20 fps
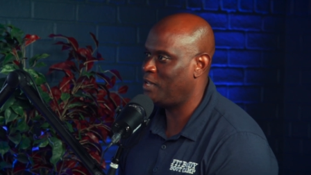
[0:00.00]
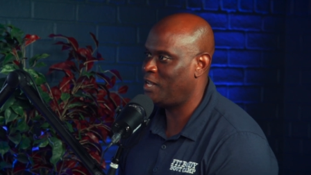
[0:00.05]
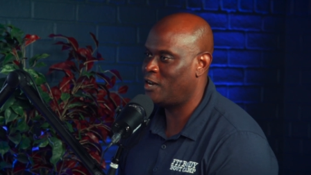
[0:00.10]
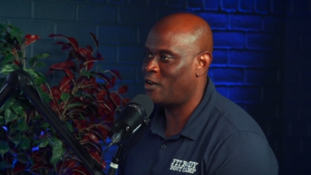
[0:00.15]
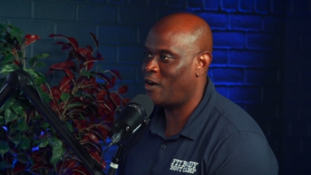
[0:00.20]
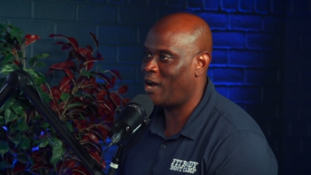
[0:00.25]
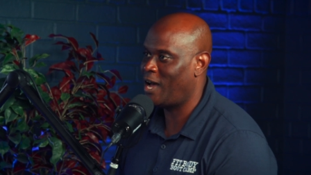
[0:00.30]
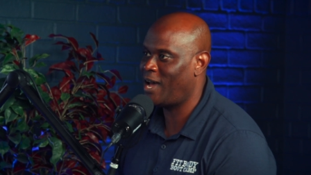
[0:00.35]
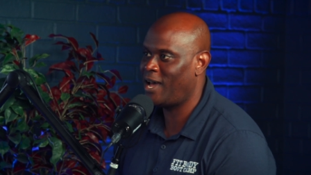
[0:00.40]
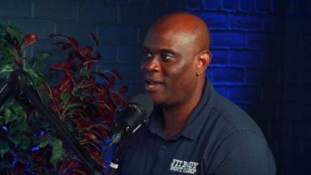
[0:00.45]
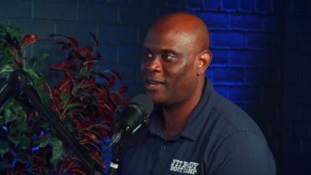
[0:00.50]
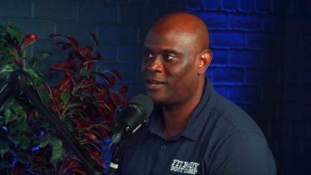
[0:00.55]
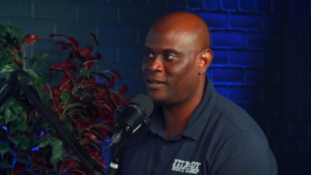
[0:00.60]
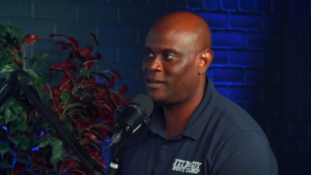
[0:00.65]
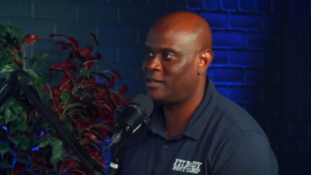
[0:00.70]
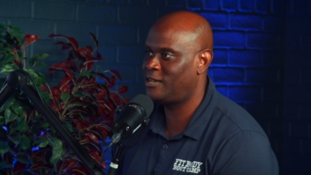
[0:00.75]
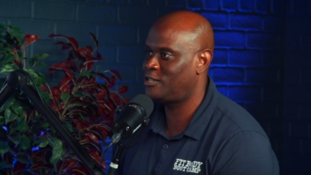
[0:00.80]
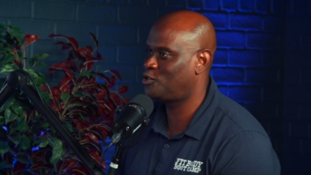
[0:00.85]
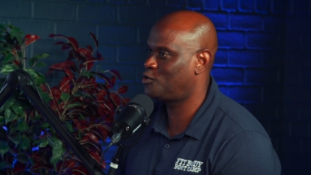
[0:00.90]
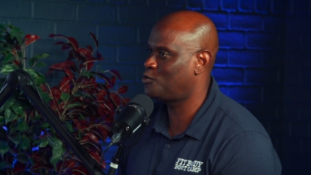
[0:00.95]
you know, high
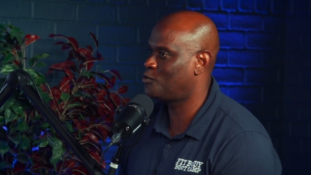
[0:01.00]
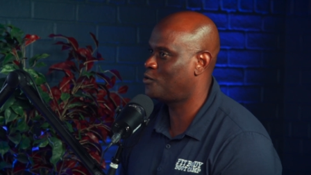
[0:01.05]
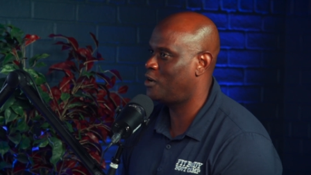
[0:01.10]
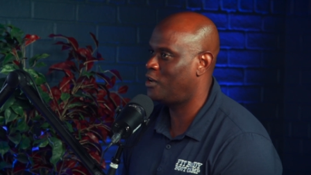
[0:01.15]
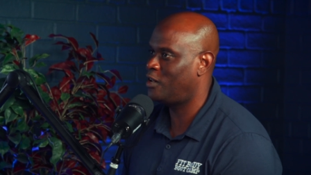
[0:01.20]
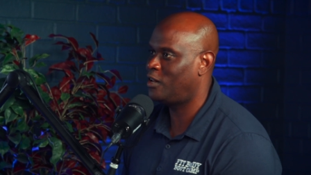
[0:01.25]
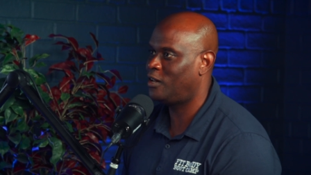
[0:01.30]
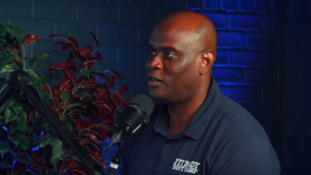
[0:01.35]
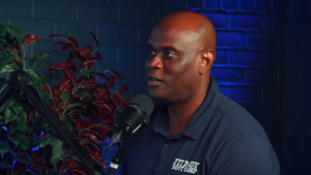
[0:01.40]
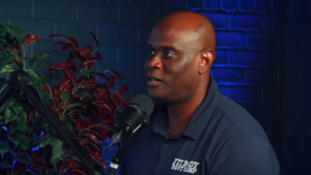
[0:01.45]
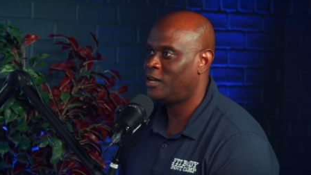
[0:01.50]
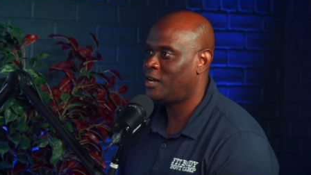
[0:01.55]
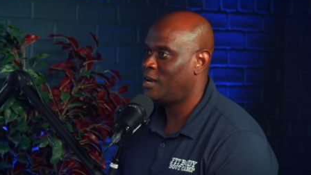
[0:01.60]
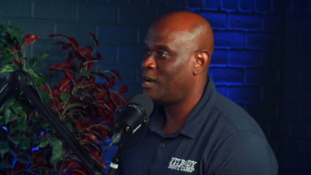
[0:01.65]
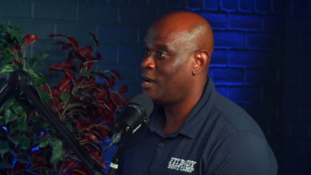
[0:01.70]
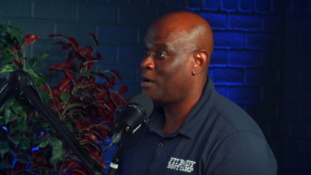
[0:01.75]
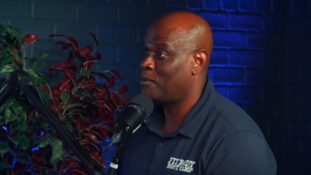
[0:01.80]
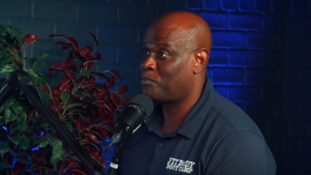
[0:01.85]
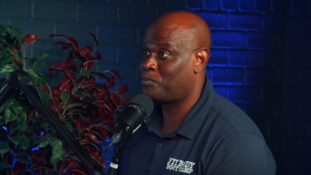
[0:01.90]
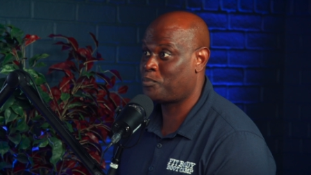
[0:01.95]
cholesterol,
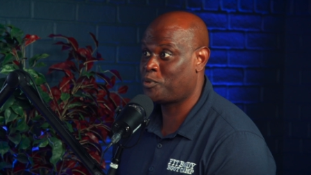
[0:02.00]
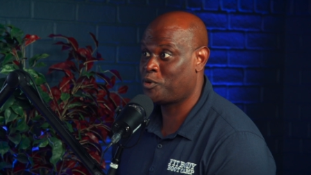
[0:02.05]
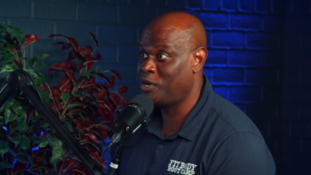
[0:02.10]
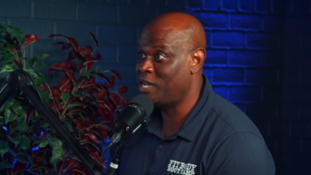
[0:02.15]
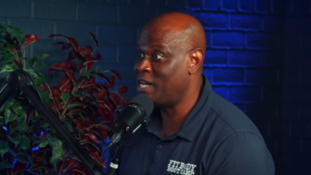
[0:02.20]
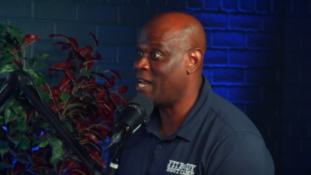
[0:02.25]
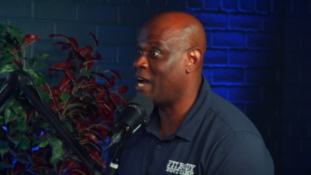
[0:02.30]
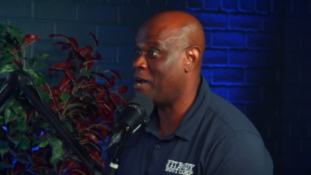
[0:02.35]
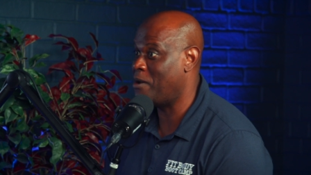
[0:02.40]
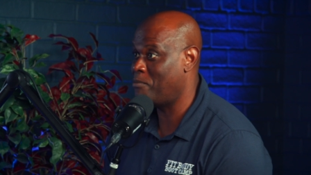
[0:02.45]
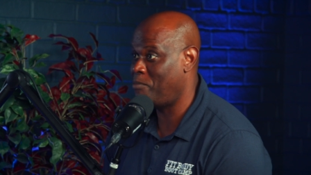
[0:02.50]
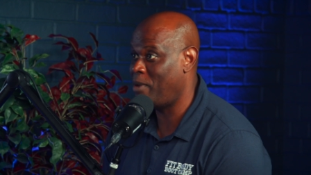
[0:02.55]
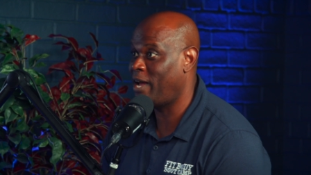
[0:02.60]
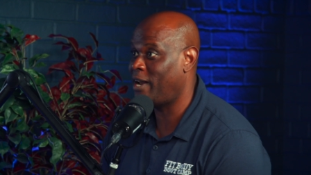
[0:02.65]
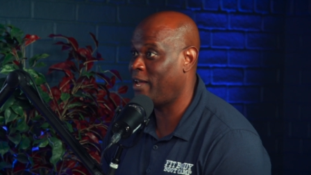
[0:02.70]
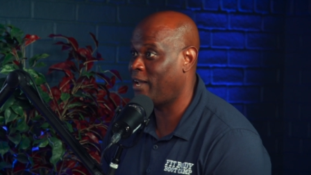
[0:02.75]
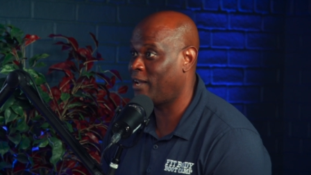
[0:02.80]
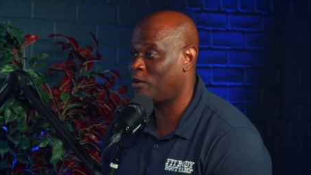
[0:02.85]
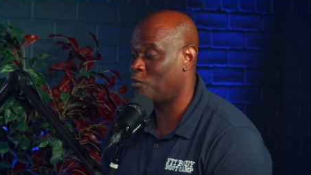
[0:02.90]
pre-diabetic.